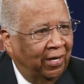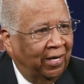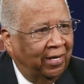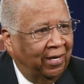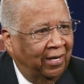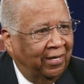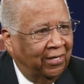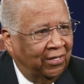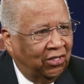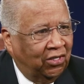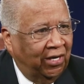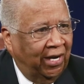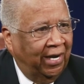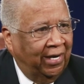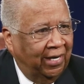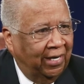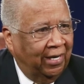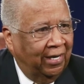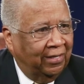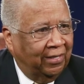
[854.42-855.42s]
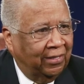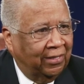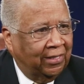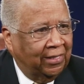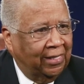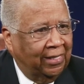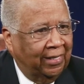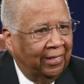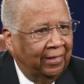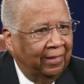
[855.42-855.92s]
really understand it at the
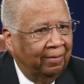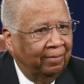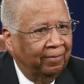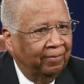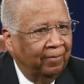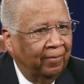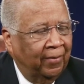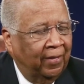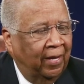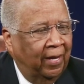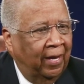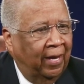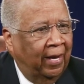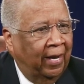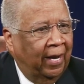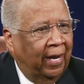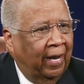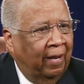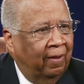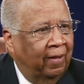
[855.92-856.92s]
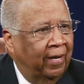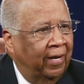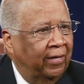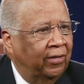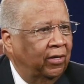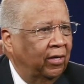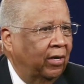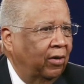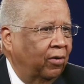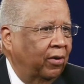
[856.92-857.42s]
time. And
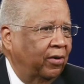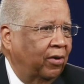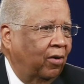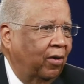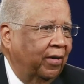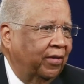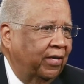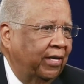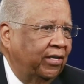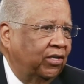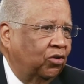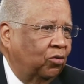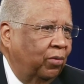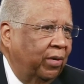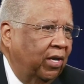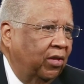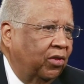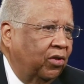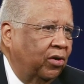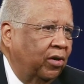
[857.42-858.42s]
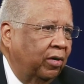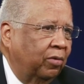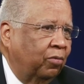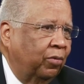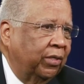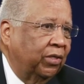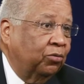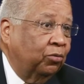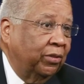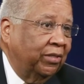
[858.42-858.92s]
then you go to Northeast
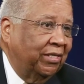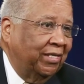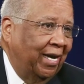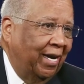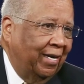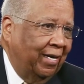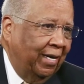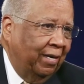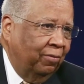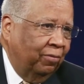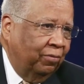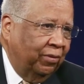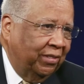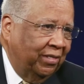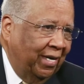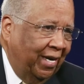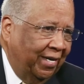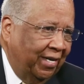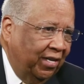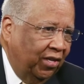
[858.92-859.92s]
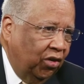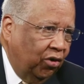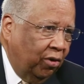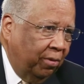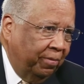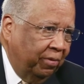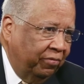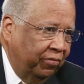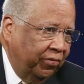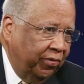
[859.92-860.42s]
23rd, which was not in the
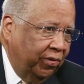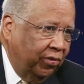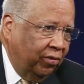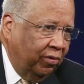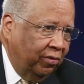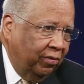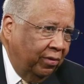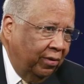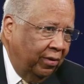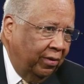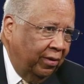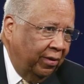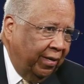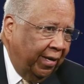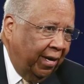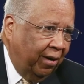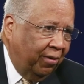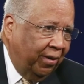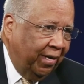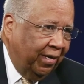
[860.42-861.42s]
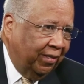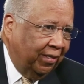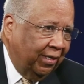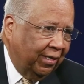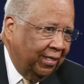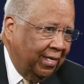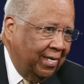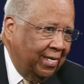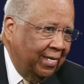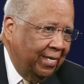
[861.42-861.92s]
urban renewal area at the
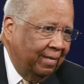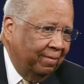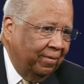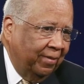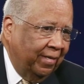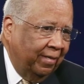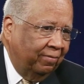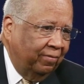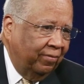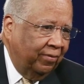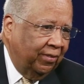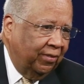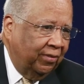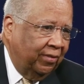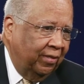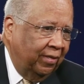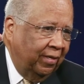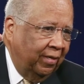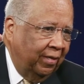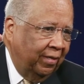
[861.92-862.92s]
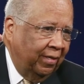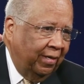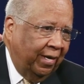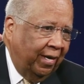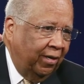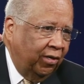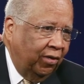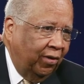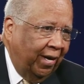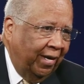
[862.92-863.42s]
time.
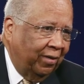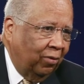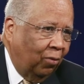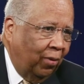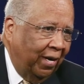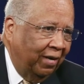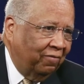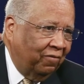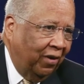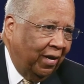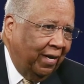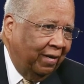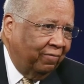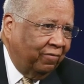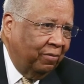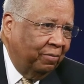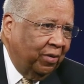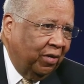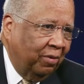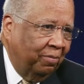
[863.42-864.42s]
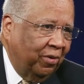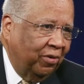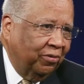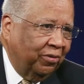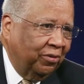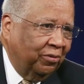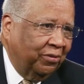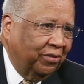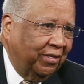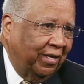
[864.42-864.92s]
You had the white flight from a
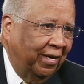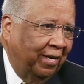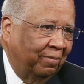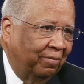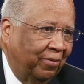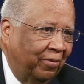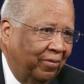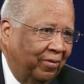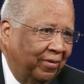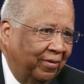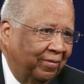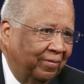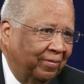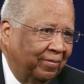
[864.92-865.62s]
commercial standpoint.